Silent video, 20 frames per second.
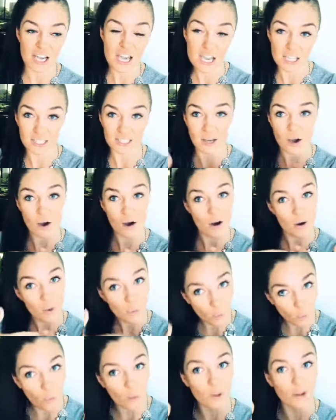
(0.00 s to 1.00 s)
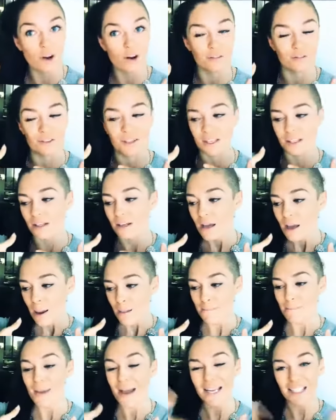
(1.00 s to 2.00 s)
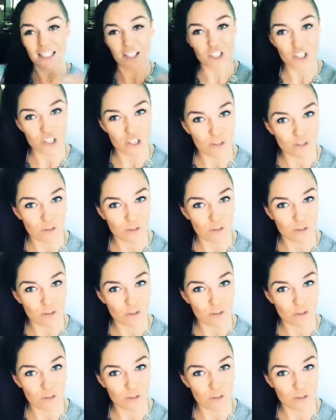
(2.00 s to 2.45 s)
it's all of the magnitude